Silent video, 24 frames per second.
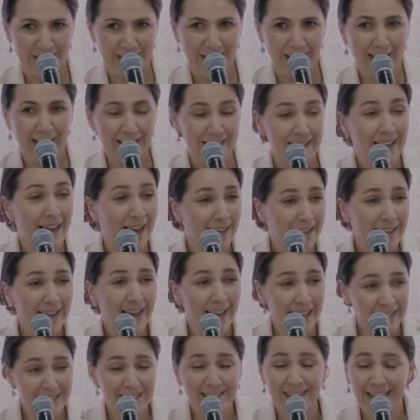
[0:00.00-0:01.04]
I
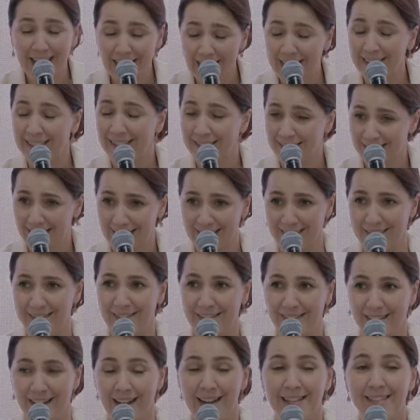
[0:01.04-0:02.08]
actually had this
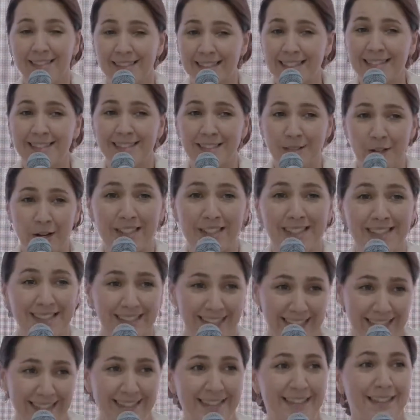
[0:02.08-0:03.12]
exercise, and it's not
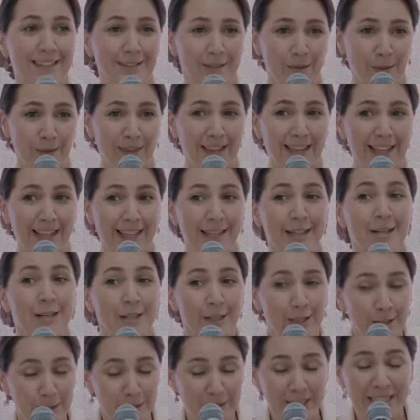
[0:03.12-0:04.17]
easy as you think.
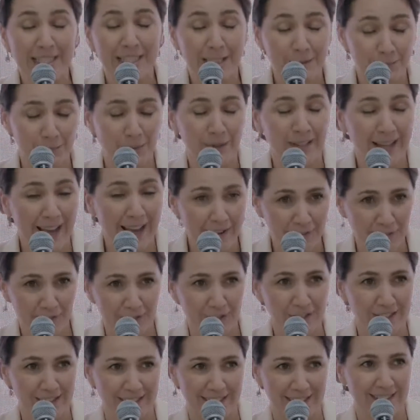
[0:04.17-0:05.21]
You need to put
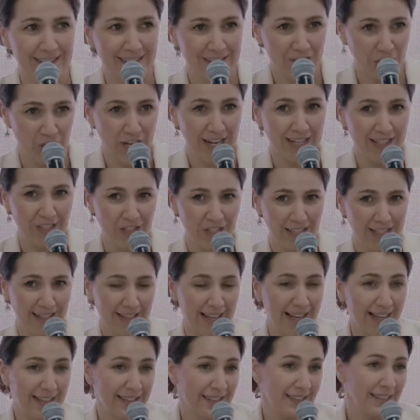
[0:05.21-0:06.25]
efforts into changing
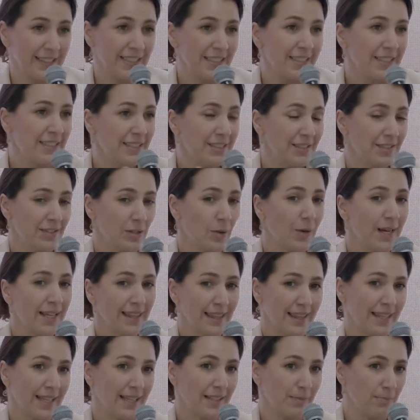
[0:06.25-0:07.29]
that. So I
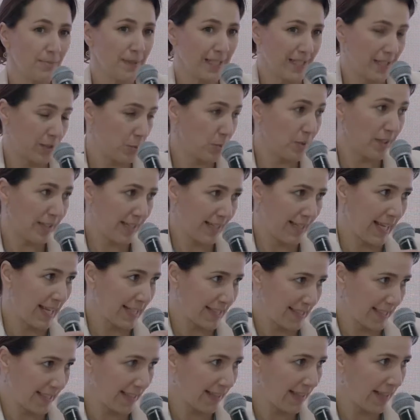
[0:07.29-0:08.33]
think because we're
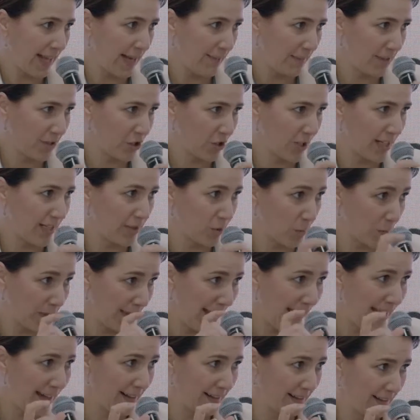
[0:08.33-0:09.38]
connecting climate change with
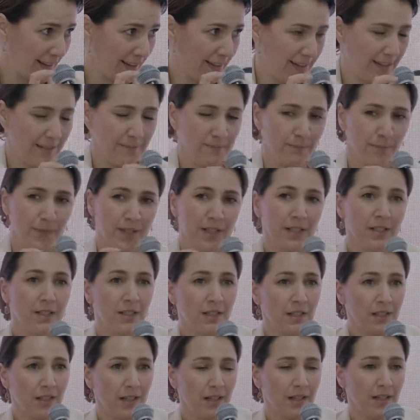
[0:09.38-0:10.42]
health,
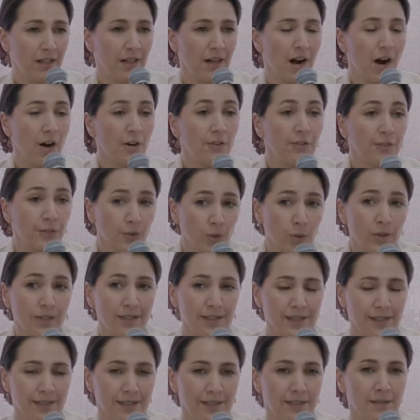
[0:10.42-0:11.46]
our food
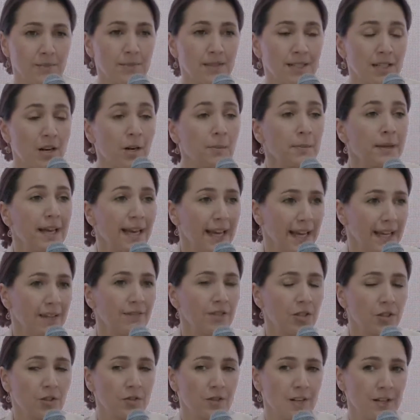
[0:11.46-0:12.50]
systems and our
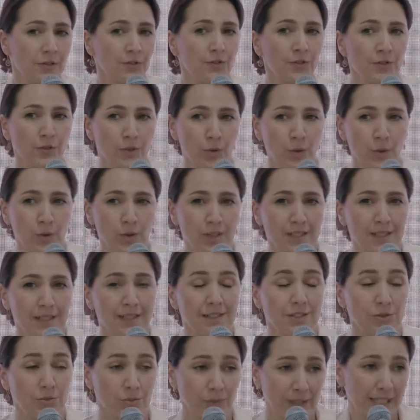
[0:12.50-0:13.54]
behavior around food
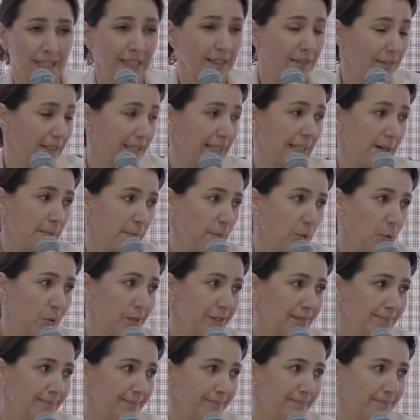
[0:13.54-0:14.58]
is really, really
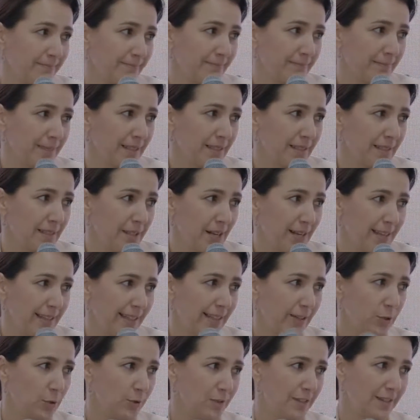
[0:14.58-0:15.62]
important. So I think
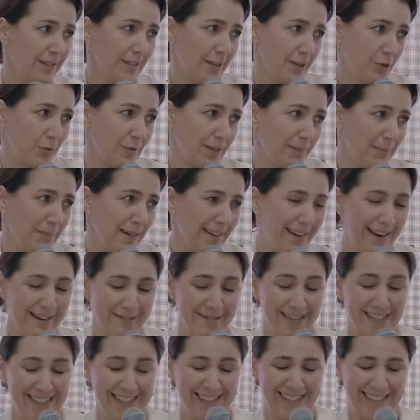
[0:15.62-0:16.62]
those are the 3 areas.